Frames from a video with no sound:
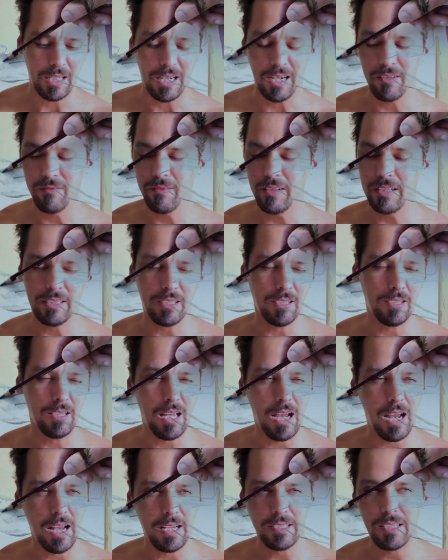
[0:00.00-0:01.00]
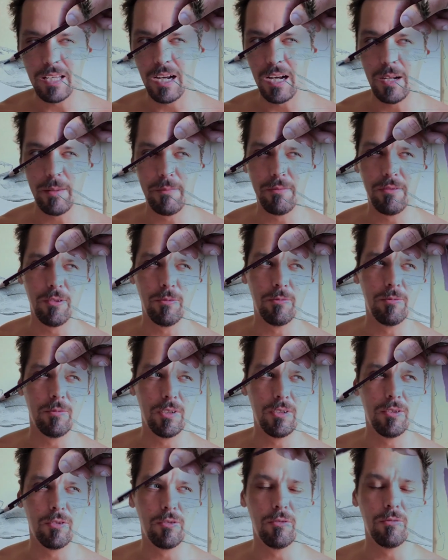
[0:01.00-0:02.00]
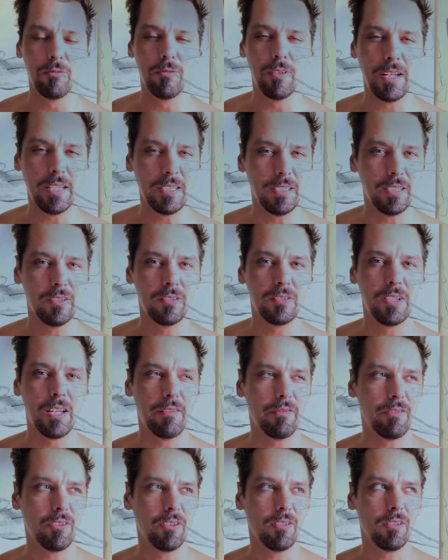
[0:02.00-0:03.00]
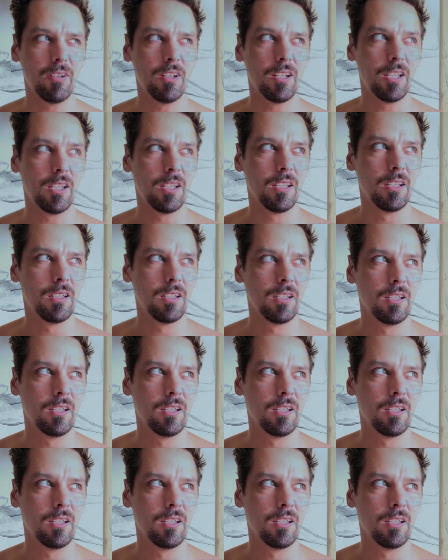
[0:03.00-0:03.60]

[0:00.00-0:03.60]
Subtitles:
of like the last time for real greatness, I feel like.